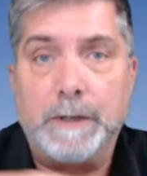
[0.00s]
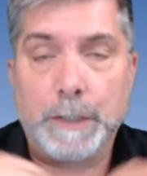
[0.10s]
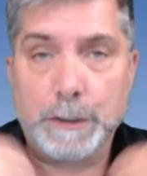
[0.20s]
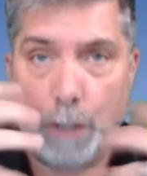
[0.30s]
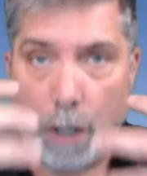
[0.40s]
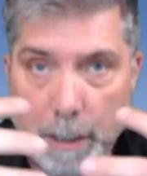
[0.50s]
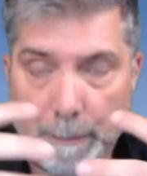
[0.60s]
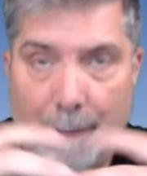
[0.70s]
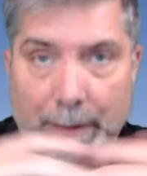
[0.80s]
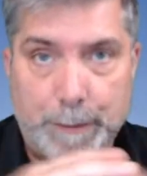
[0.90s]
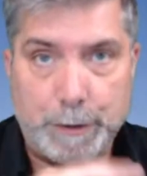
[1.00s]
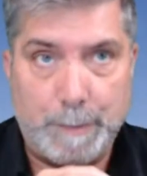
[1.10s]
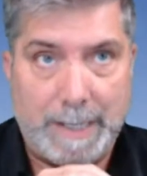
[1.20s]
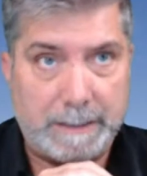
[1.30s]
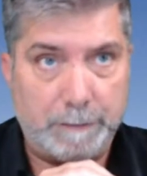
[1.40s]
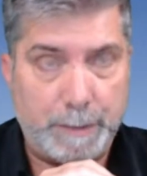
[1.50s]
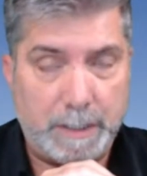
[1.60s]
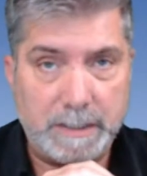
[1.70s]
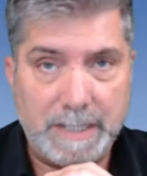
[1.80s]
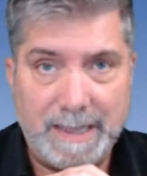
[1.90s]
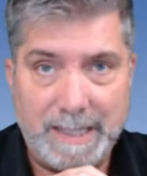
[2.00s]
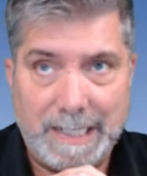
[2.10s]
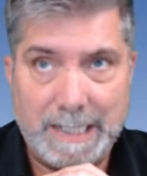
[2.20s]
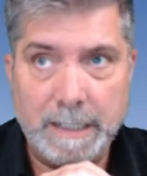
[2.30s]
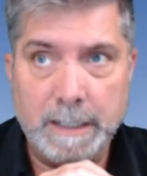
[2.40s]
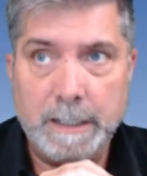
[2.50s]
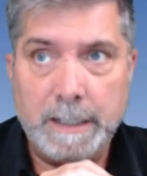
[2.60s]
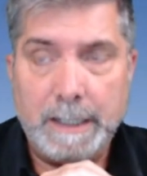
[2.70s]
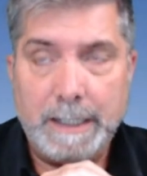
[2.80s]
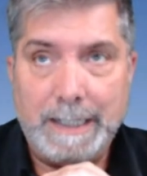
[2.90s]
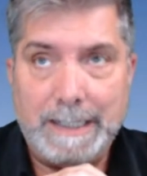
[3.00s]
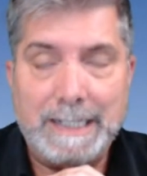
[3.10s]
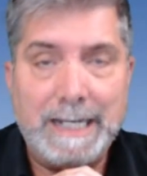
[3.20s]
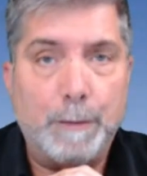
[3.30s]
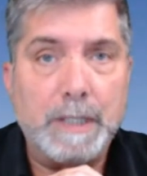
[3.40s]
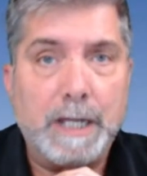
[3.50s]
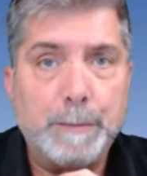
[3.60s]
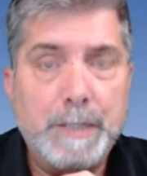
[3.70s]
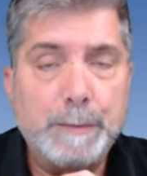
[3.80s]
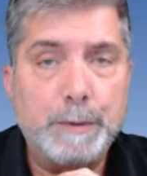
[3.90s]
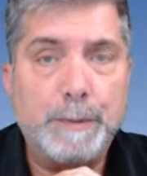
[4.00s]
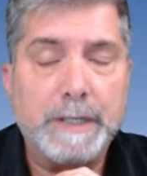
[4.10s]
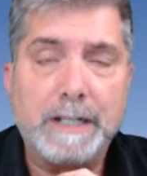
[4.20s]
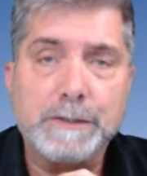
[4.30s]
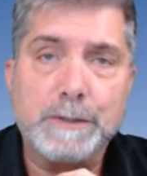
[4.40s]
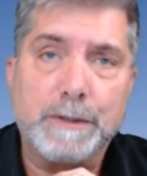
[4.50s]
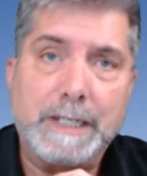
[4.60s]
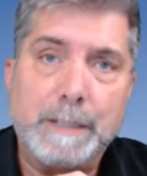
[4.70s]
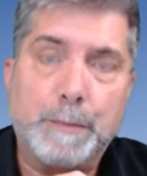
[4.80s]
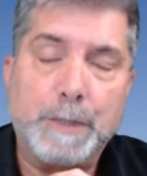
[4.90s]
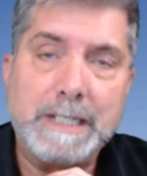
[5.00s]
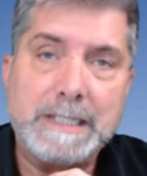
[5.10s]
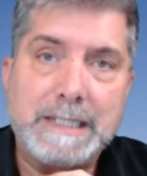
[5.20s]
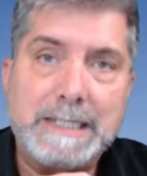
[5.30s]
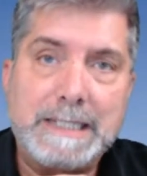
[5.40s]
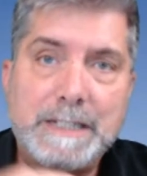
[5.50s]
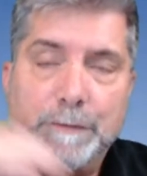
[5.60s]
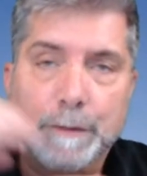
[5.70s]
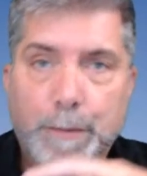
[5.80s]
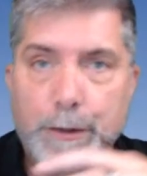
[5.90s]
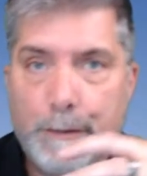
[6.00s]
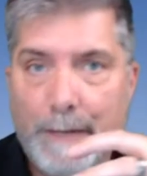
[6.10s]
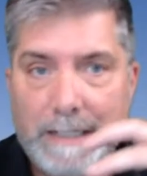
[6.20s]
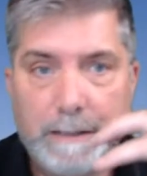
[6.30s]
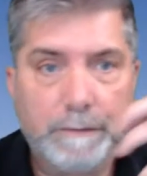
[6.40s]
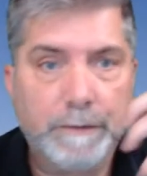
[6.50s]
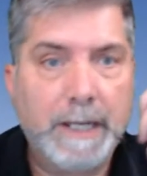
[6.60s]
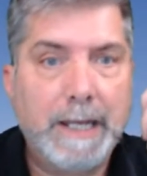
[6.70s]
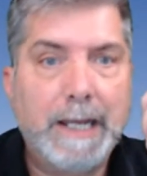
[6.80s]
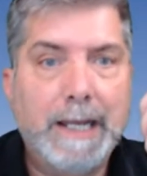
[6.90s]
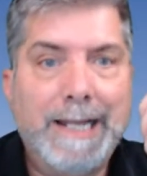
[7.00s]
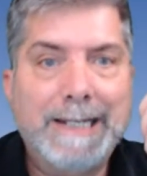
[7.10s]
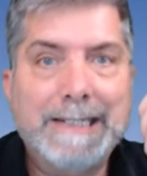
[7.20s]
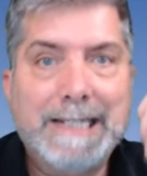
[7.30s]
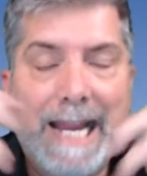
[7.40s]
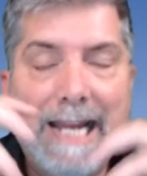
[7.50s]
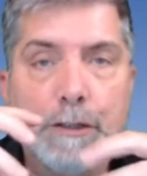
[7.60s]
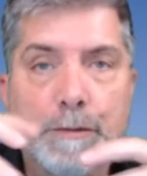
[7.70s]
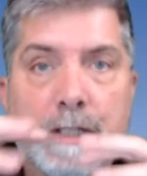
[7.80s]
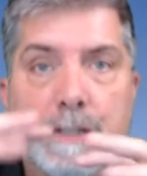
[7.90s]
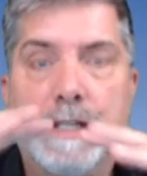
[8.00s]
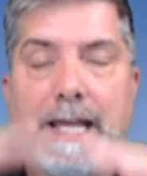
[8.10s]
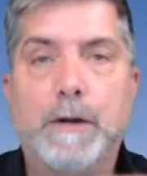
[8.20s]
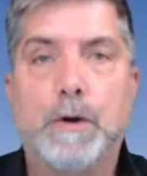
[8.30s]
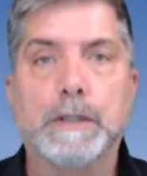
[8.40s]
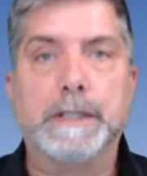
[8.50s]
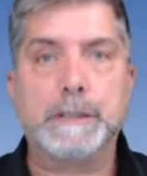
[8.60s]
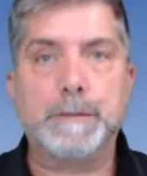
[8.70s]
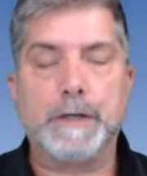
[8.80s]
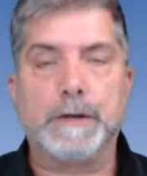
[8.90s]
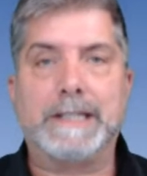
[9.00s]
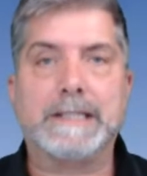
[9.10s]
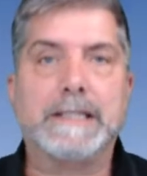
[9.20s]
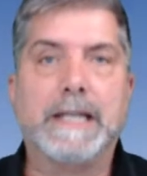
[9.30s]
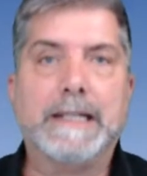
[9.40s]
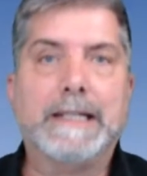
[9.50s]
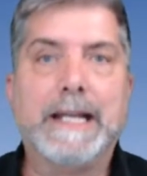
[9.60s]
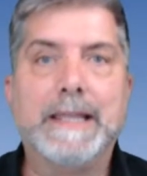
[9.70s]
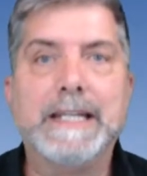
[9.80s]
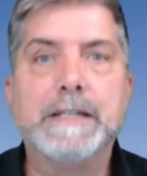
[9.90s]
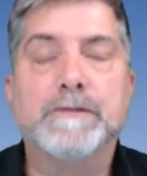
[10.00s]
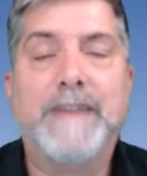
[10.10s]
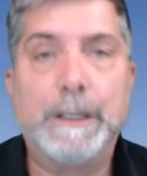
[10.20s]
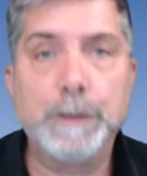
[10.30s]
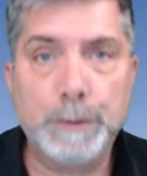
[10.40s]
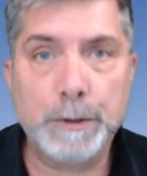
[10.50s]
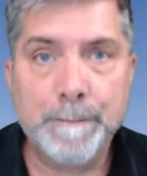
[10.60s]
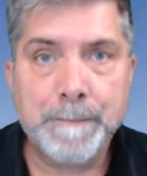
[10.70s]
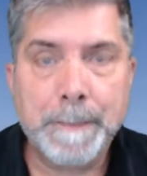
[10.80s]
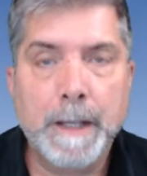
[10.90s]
I want to talk about my perspective because I think it can help a lot of people, but I also think it brings a different perspective and engagement to that whole experience that I think is valuable,